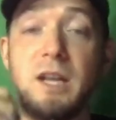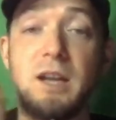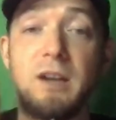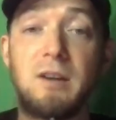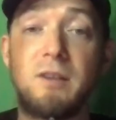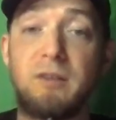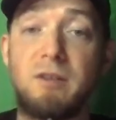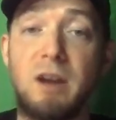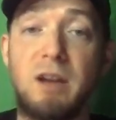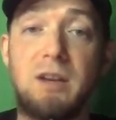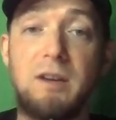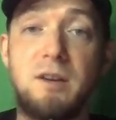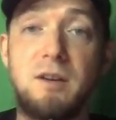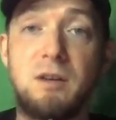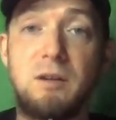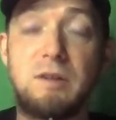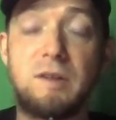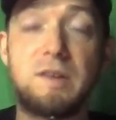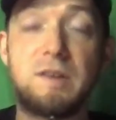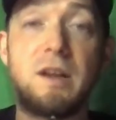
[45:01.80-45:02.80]
like create
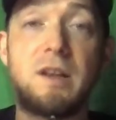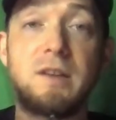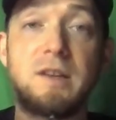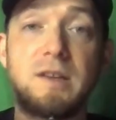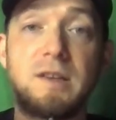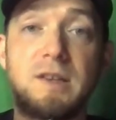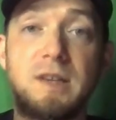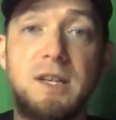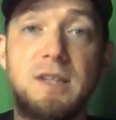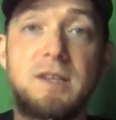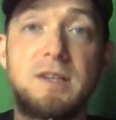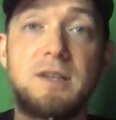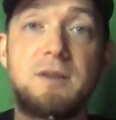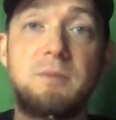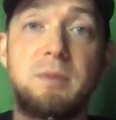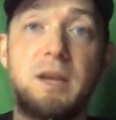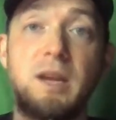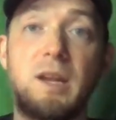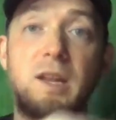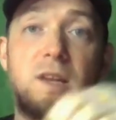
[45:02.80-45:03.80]
your own salt
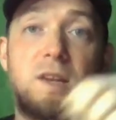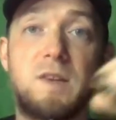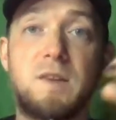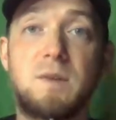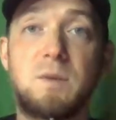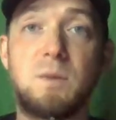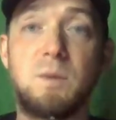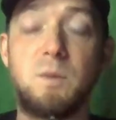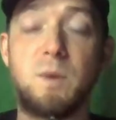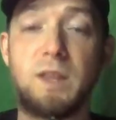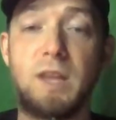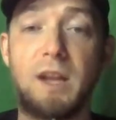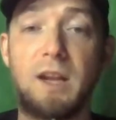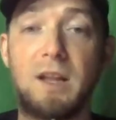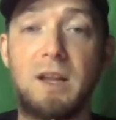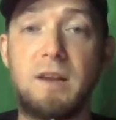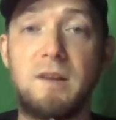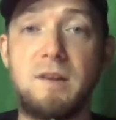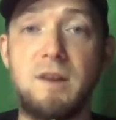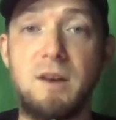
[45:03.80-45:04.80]
extension, because what that
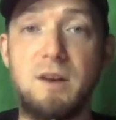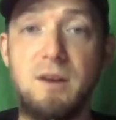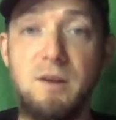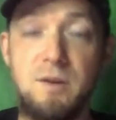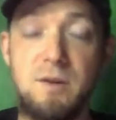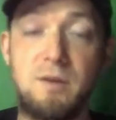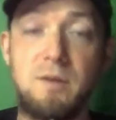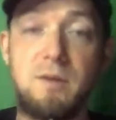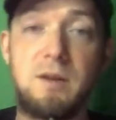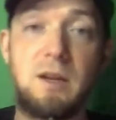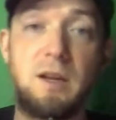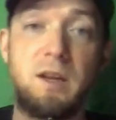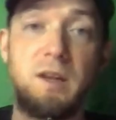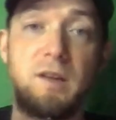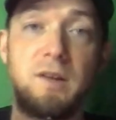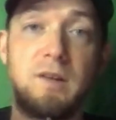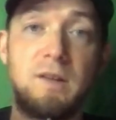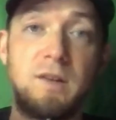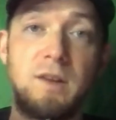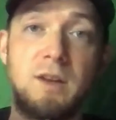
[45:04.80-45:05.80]
allows you to do
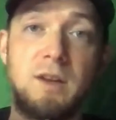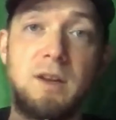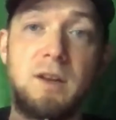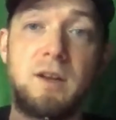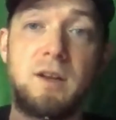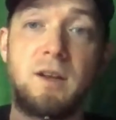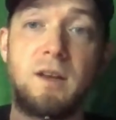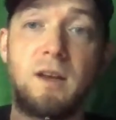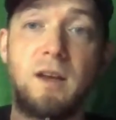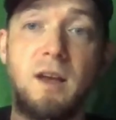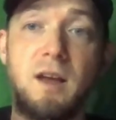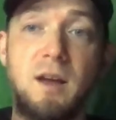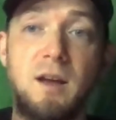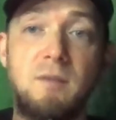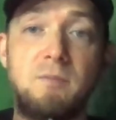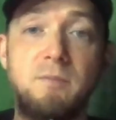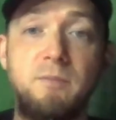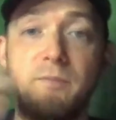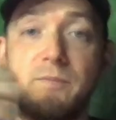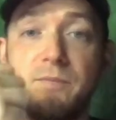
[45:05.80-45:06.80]
is,
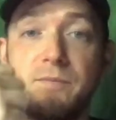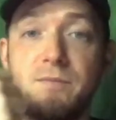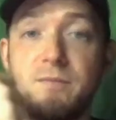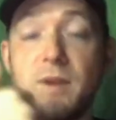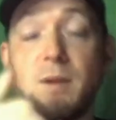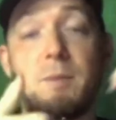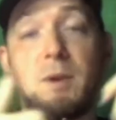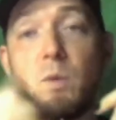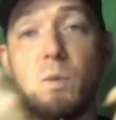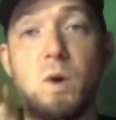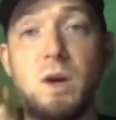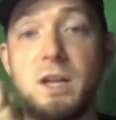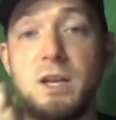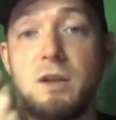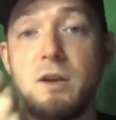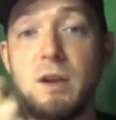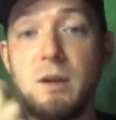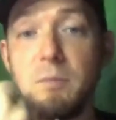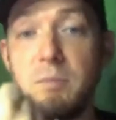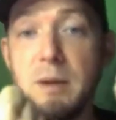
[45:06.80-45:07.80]
um, I mean,
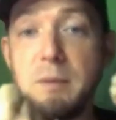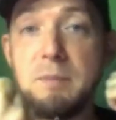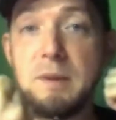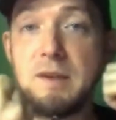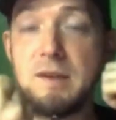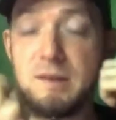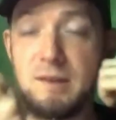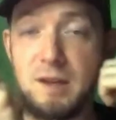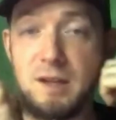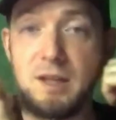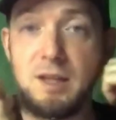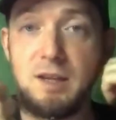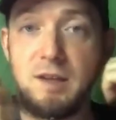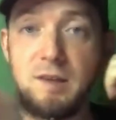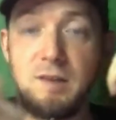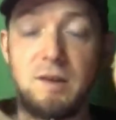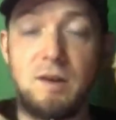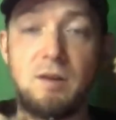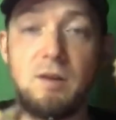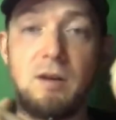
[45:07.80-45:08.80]
one, you can pip install it.
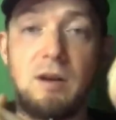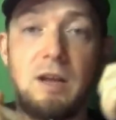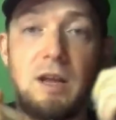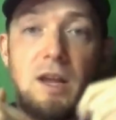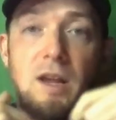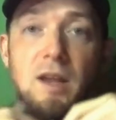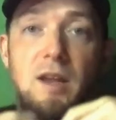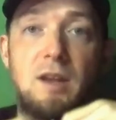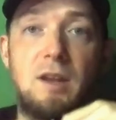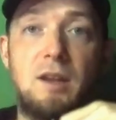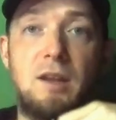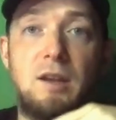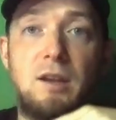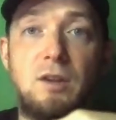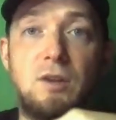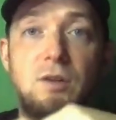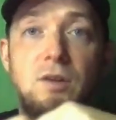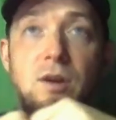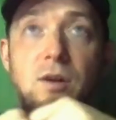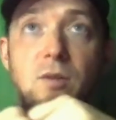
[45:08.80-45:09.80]
So
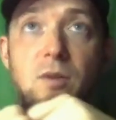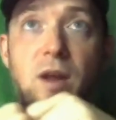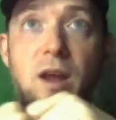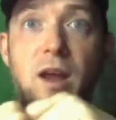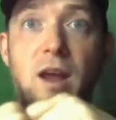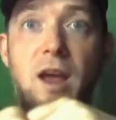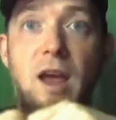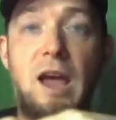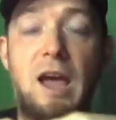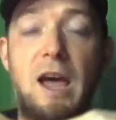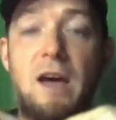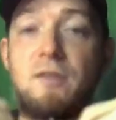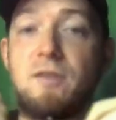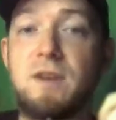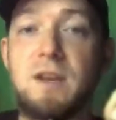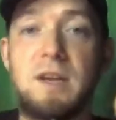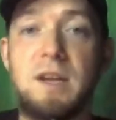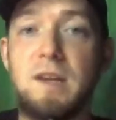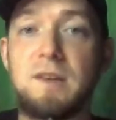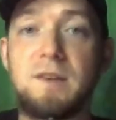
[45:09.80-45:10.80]
you don't
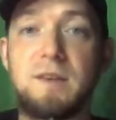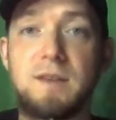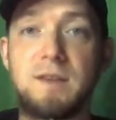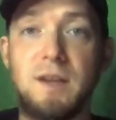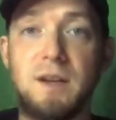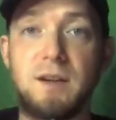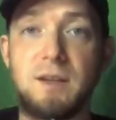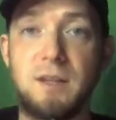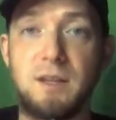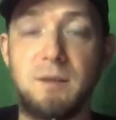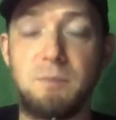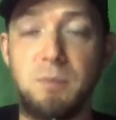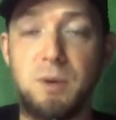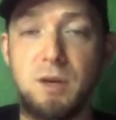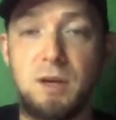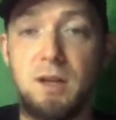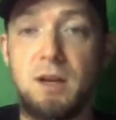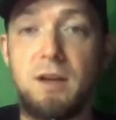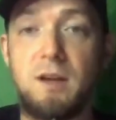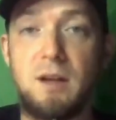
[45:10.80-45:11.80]
have to necessarily
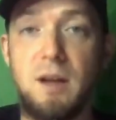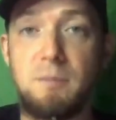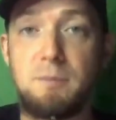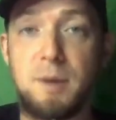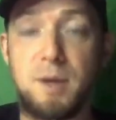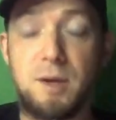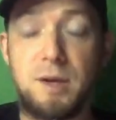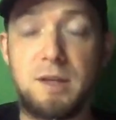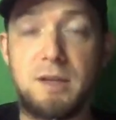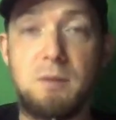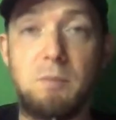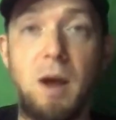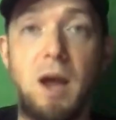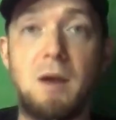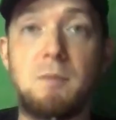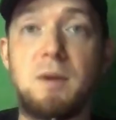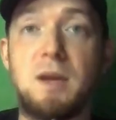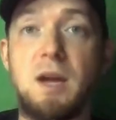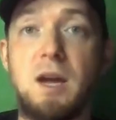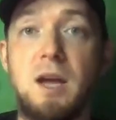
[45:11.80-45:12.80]
put it, upload it to
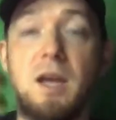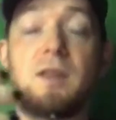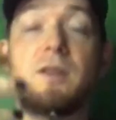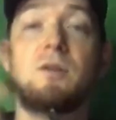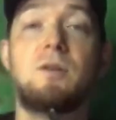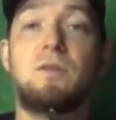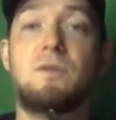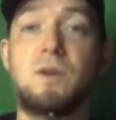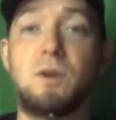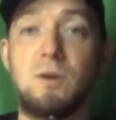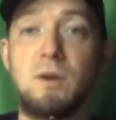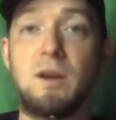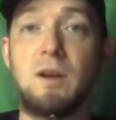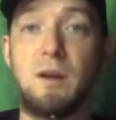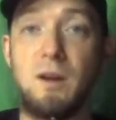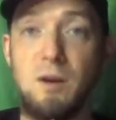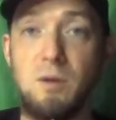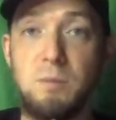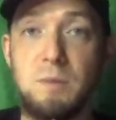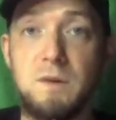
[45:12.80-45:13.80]
PyPI, though if you
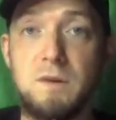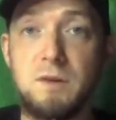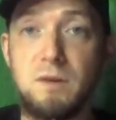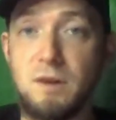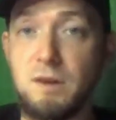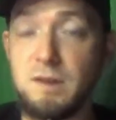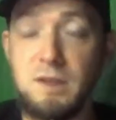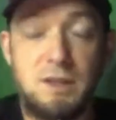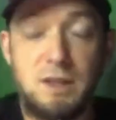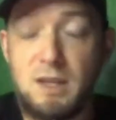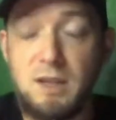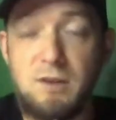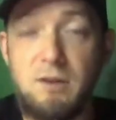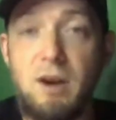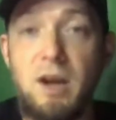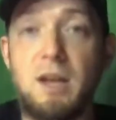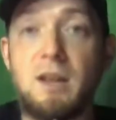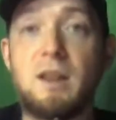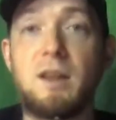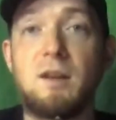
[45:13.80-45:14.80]
can open source it, then
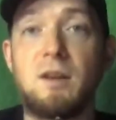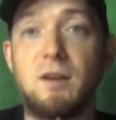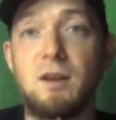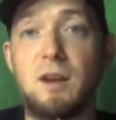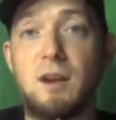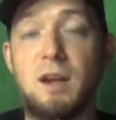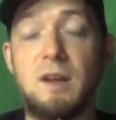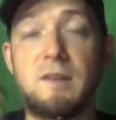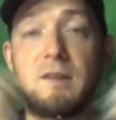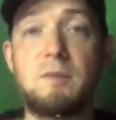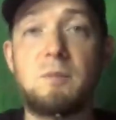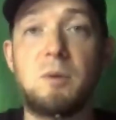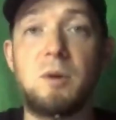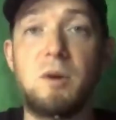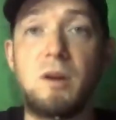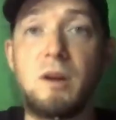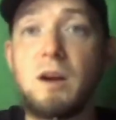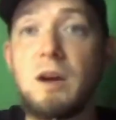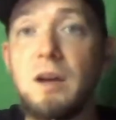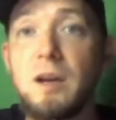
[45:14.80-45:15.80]
great, then you can get some
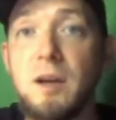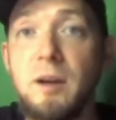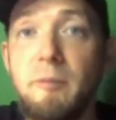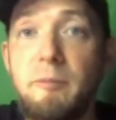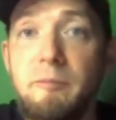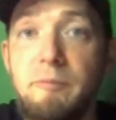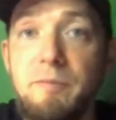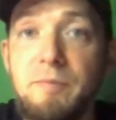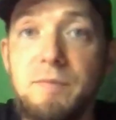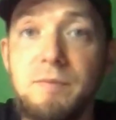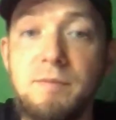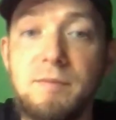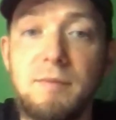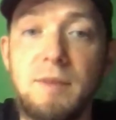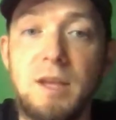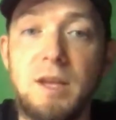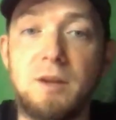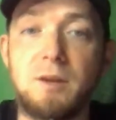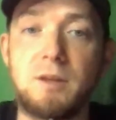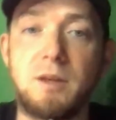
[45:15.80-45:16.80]
more, um,
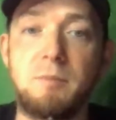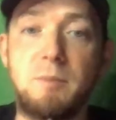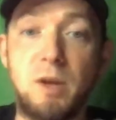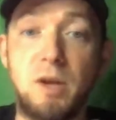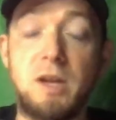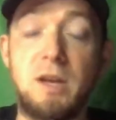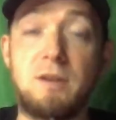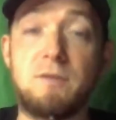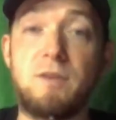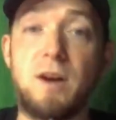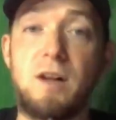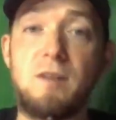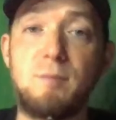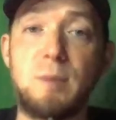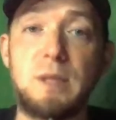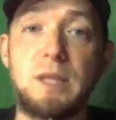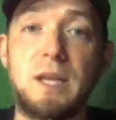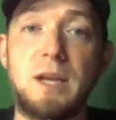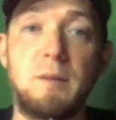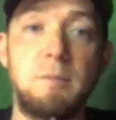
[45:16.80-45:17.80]
you know, community
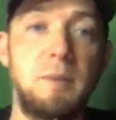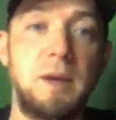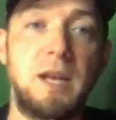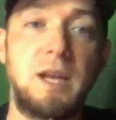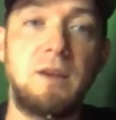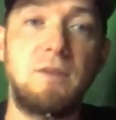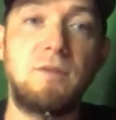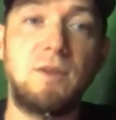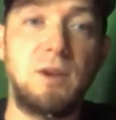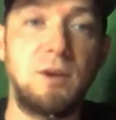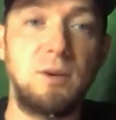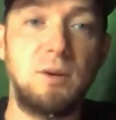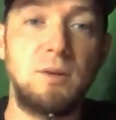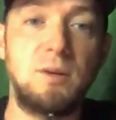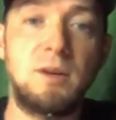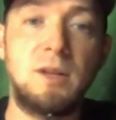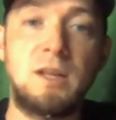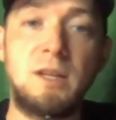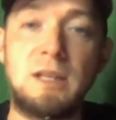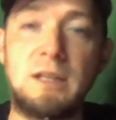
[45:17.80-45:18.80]
involvement there. But if
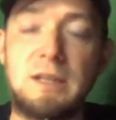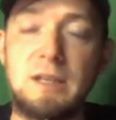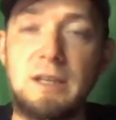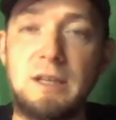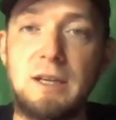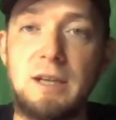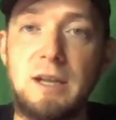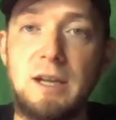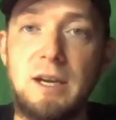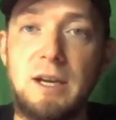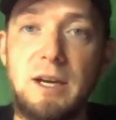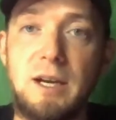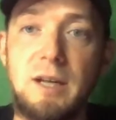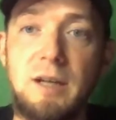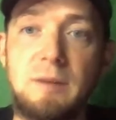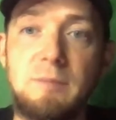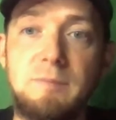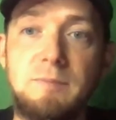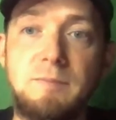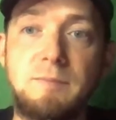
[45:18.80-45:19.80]
you,
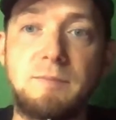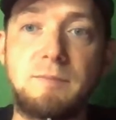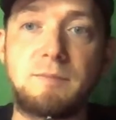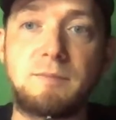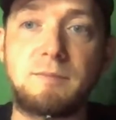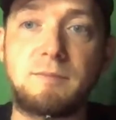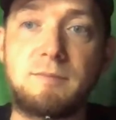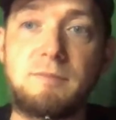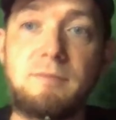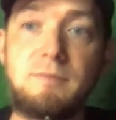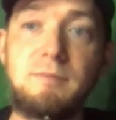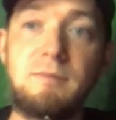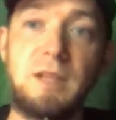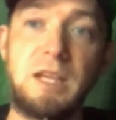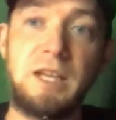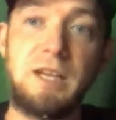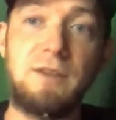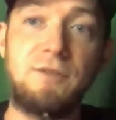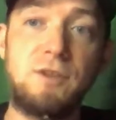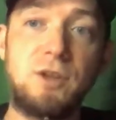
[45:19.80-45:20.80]
um,
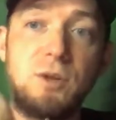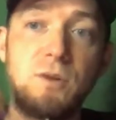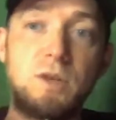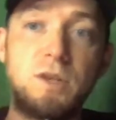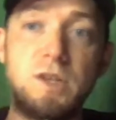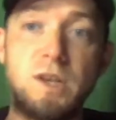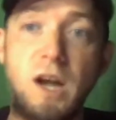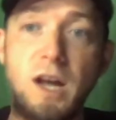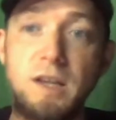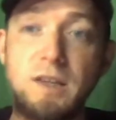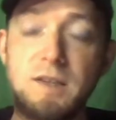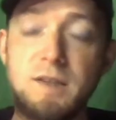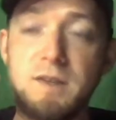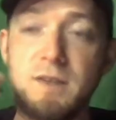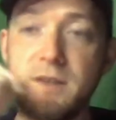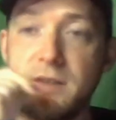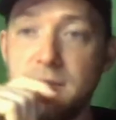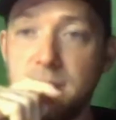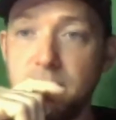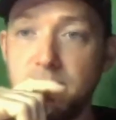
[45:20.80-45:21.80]
if you
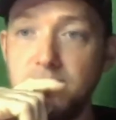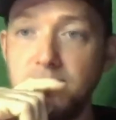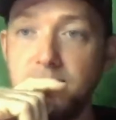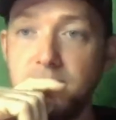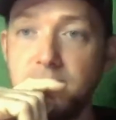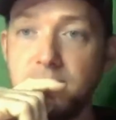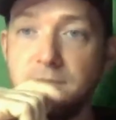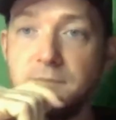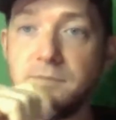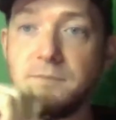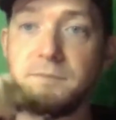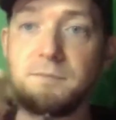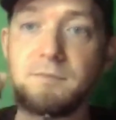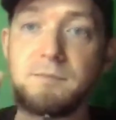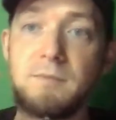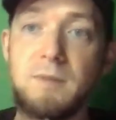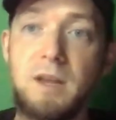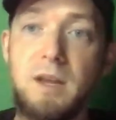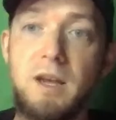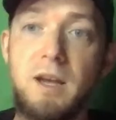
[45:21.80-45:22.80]
just,
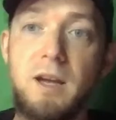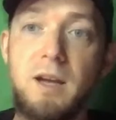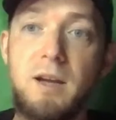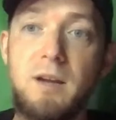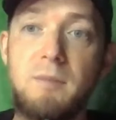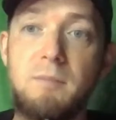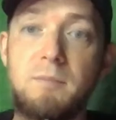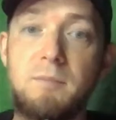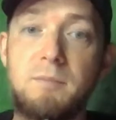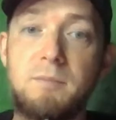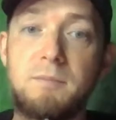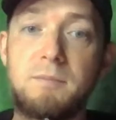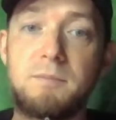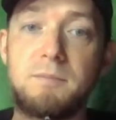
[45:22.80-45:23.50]
um,